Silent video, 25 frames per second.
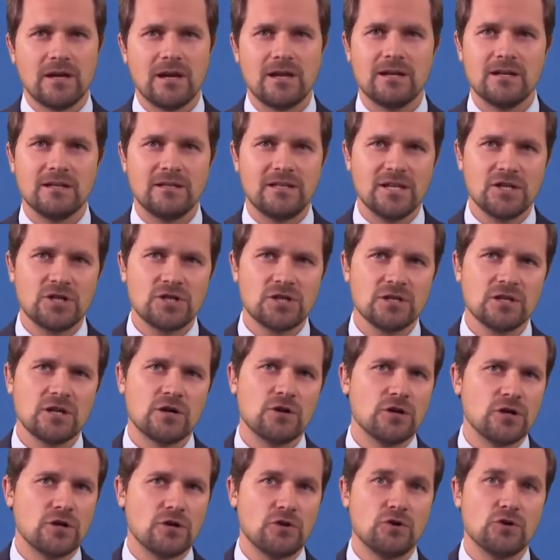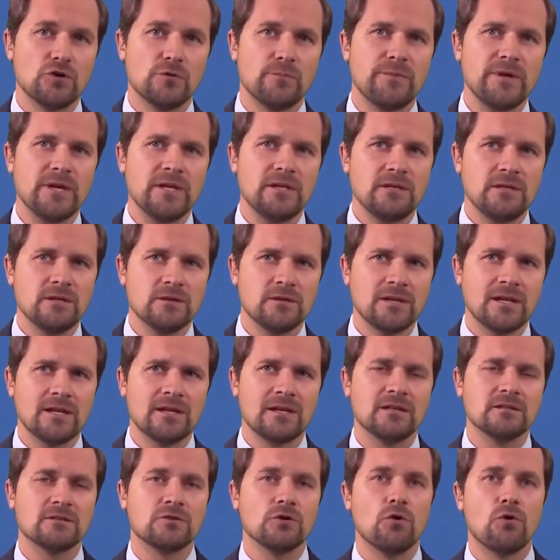In addition, there are the European
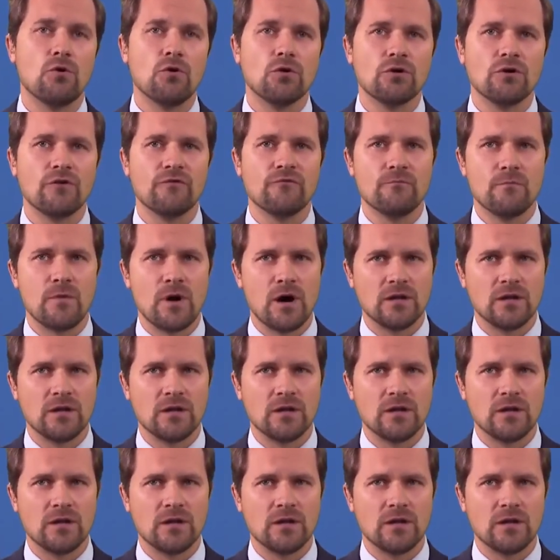Union and the Order of